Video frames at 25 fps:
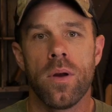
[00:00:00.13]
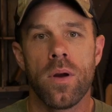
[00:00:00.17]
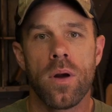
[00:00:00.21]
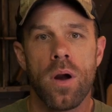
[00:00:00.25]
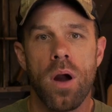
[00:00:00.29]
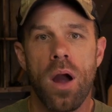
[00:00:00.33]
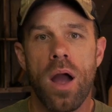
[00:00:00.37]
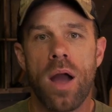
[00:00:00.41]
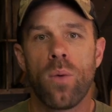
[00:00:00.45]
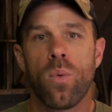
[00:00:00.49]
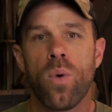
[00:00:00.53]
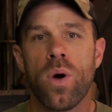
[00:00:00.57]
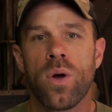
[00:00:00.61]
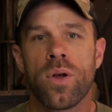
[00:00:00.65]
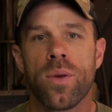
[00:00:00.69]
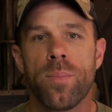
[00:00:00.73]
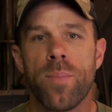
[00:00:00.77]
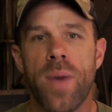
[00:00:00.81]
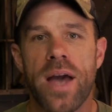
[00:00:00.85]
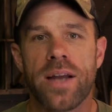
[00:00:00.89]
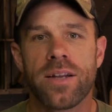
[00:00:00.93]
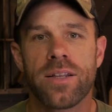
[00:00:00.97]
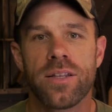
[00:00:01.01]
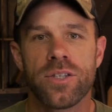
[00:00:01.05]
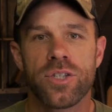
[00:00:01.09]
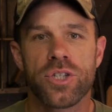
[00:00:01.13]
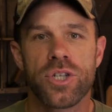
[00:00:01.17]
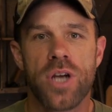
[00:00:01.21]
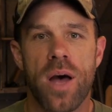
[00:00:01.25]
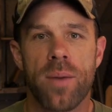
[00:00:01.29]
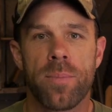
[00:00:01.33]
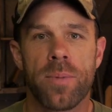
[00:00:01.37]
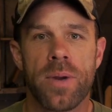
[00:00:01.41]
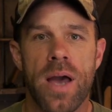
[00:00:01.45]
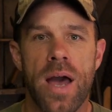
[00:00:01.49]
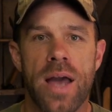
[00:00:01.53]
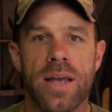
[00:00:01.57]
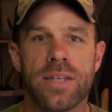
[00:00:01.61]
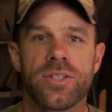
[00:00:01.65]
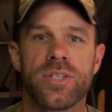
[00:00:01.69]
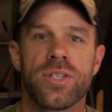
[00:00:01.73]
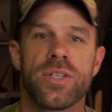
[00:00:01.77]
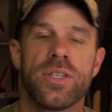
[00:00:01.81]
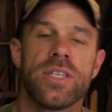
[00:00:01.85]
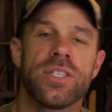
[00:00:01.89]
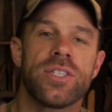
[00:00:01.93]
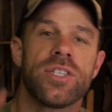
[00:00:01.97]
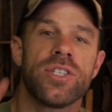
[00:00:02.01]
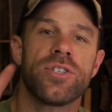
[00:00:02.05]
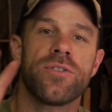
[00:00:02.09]
All right, welcome back to the shop, guys.
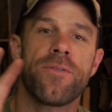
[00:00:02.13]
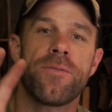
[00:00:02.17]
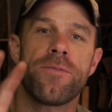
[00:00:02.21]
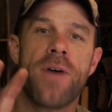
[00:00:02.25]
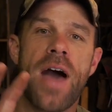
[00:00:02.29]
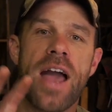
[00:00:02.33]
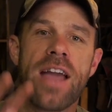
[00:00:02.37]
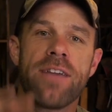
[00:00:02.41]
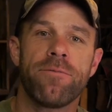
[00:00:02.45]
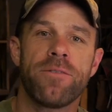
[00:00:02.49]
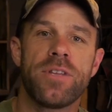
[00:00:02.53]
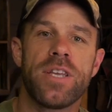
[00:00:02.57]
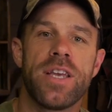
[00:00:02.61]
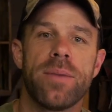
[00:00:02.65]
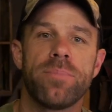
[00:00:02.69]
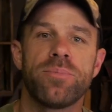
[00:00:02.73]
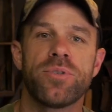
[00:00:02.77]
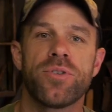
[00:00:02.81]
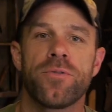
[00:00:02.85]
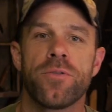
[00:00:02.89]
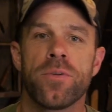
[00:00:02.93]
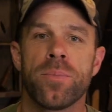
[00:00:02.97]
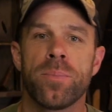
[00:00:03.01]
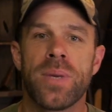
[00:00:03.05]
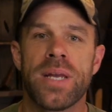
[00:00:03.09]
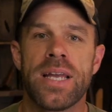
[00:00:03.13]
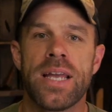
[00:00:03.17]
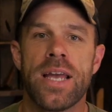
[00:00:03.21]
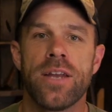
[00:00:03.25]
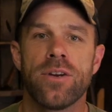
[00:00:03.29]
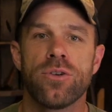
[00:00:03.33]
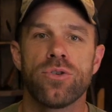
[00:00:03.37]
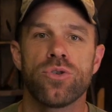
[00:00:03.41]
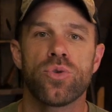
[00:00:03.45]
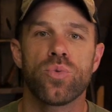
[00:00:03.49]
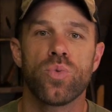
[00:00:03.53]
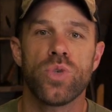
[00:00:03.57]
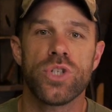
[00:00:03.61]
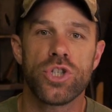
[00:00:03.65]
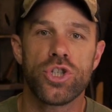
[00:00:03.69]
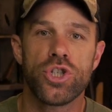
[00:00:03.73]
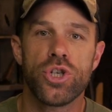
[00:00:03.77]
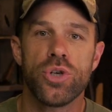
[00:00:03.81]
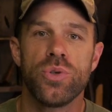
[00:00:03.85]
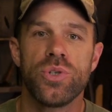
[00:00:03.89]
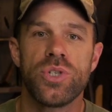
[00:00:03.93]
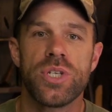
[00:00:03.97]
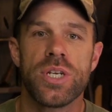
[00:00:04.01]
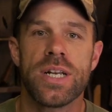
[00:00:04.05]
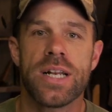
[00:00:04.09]
This is 5 tips for beginners when
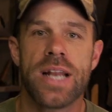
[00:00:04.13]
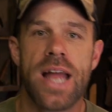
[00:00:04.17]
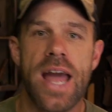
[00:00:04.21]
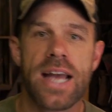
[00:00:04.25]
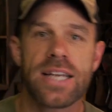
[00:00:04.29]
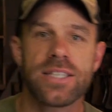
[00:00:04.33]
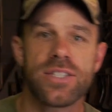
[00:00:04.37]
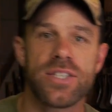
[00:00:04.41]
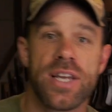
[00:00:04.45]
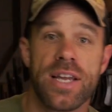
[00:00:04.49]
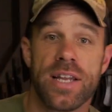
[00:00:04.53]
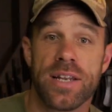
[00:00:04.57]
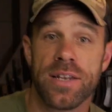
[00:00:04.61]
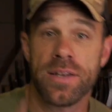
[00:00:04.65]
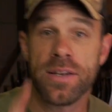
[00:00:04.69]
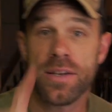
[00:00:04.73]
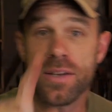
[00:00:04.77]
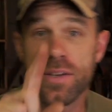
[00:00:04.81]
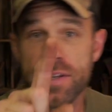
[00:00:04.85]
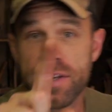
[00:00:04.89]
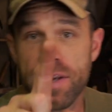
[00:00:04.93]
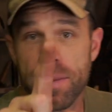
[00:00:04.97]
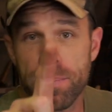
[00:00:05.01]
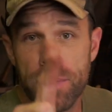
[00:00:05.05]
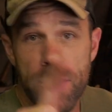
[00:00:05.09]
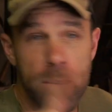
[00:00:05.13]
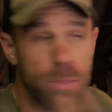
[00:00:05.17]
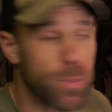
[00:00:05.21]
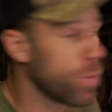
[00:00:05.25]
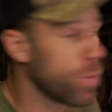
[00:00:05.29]
choosing an axe head. Tip number